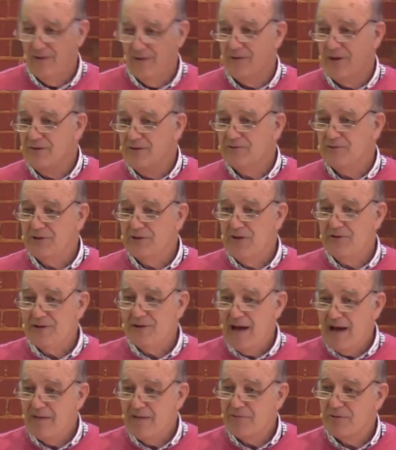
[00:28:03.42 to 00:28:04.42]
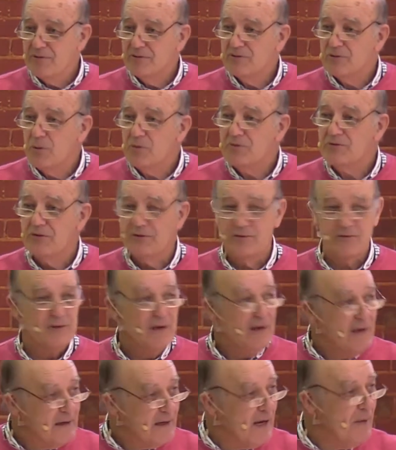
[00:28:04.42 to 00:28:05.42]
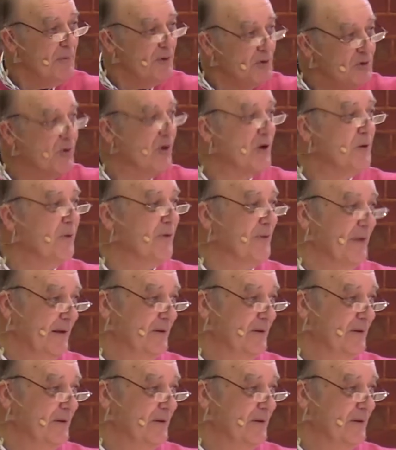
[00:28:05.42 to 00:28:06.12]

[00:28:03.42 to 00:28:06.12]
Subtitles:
Those who don't have the resources, come and join with